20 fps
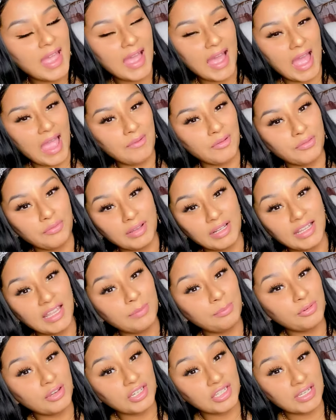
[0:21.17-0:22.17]
I would really
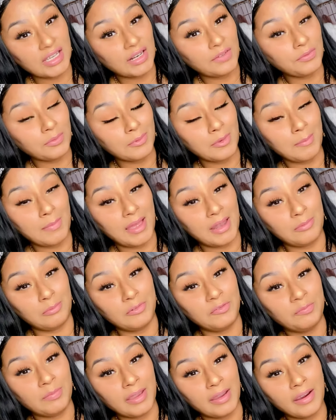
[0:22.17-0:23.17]
appreciate it from the bottom
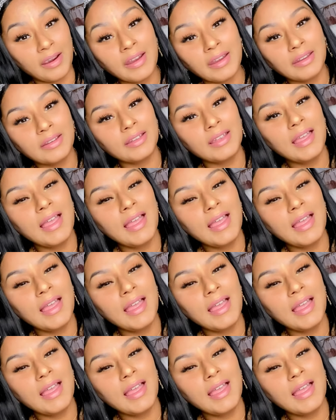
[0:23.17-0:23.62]
of my heart.